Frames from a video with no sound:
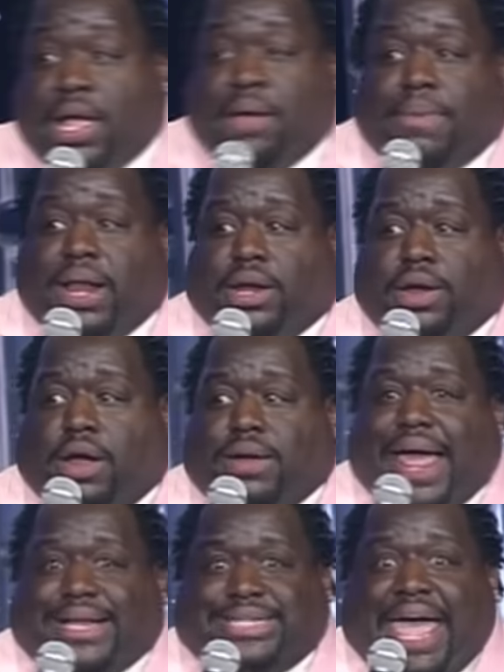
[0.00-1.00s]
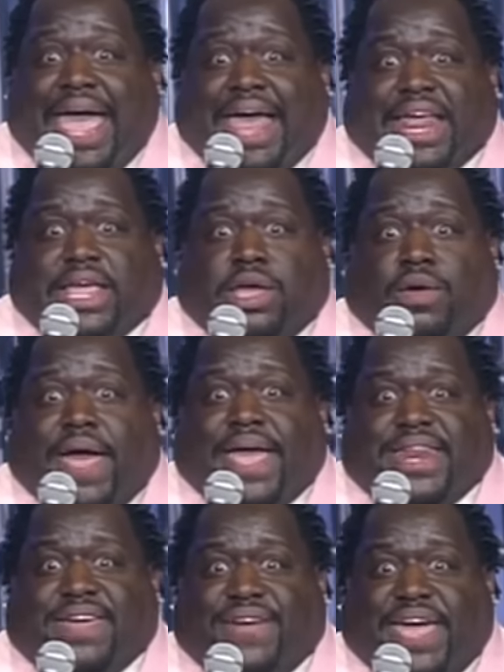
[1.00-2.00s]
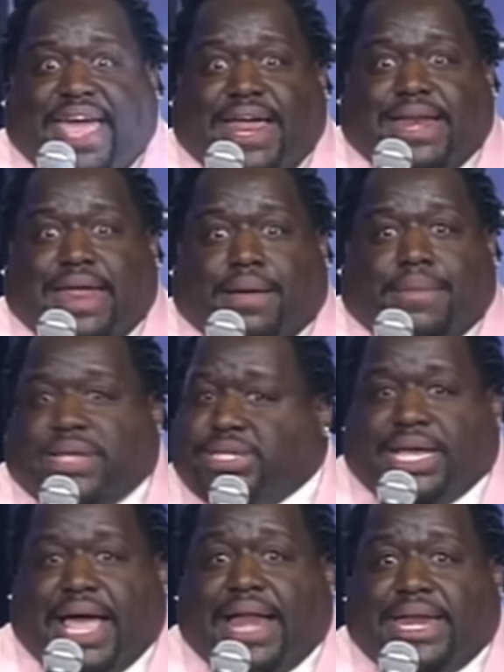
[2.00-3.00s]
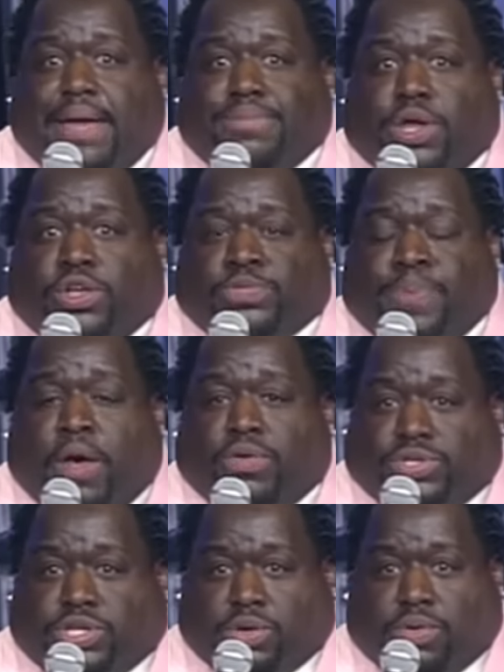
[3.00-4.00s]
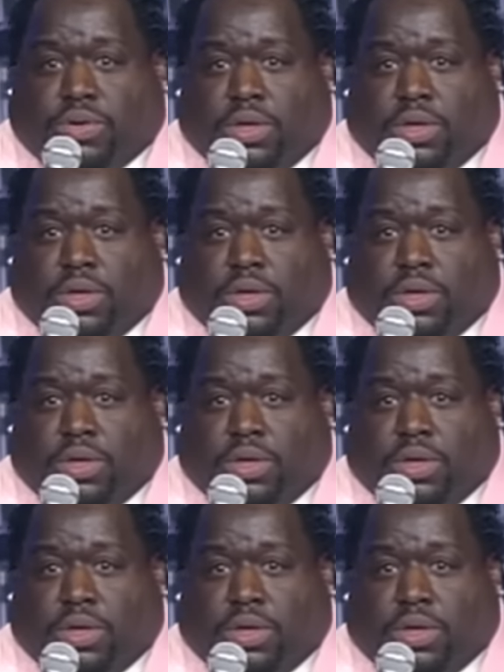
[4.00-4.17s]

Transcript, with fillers: My little girl like, Daddy, you ain't even eating them. I say, goddamn, you're supposed to.